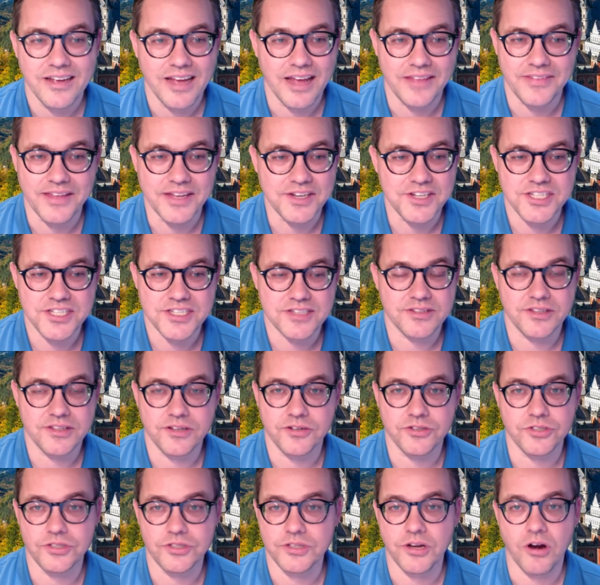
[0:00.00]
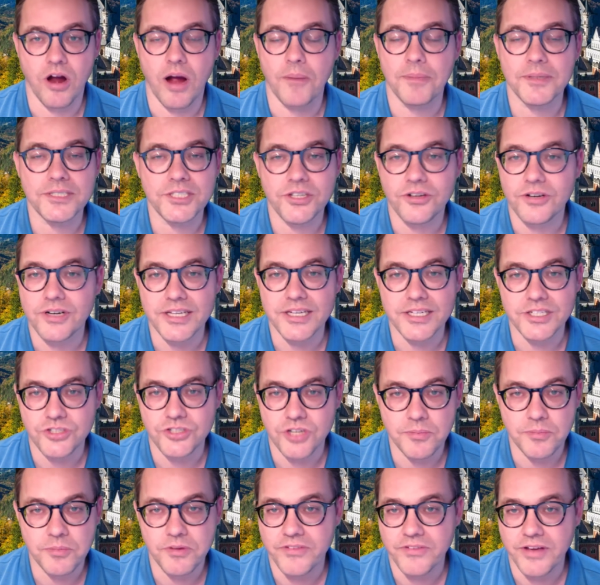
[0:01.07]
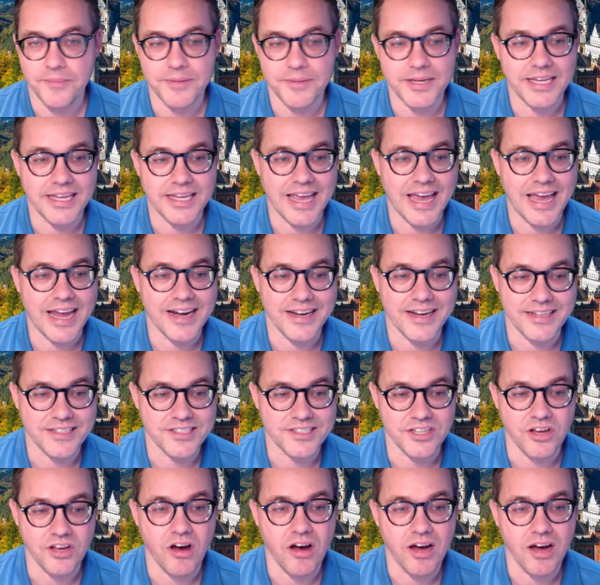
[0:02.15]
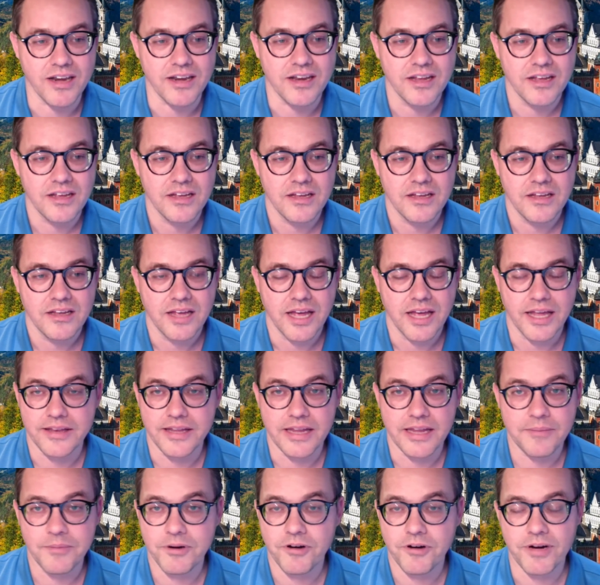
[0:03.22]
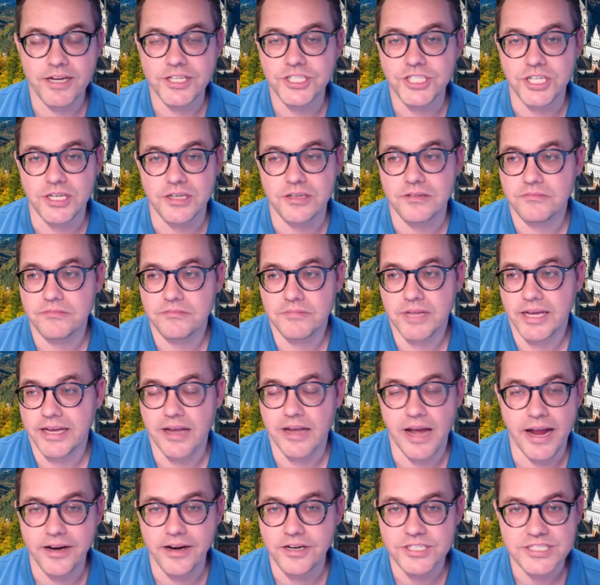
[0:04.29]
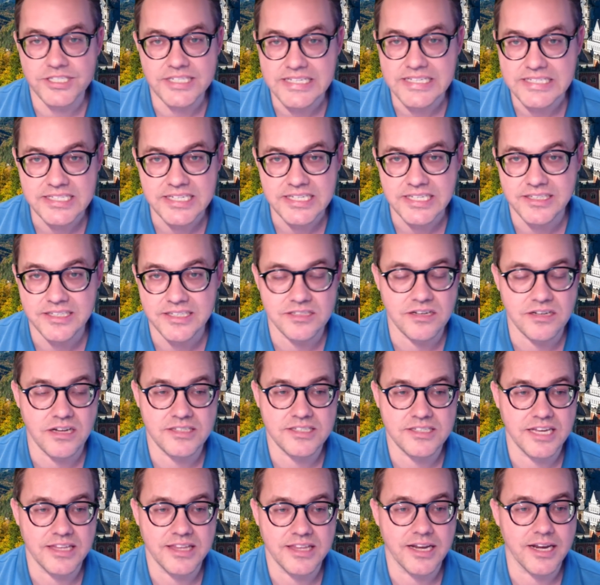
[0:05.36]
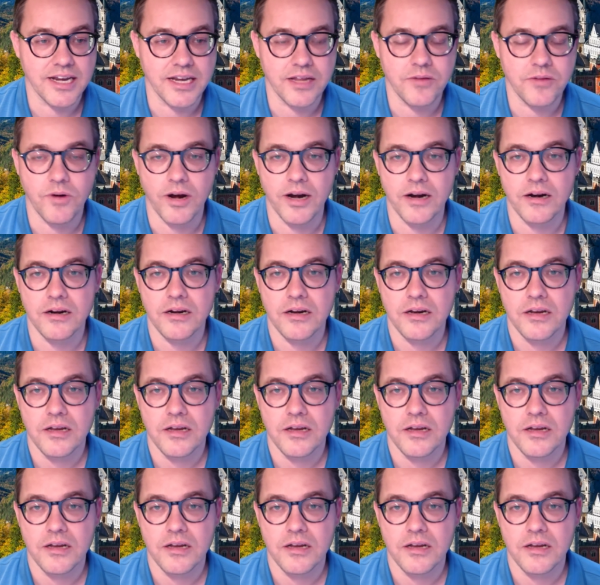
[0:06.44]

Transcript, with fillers: And they just, their their opportunity and dream of coming to Canada is gone. And immigration, like I R C C, does not say that anywhere.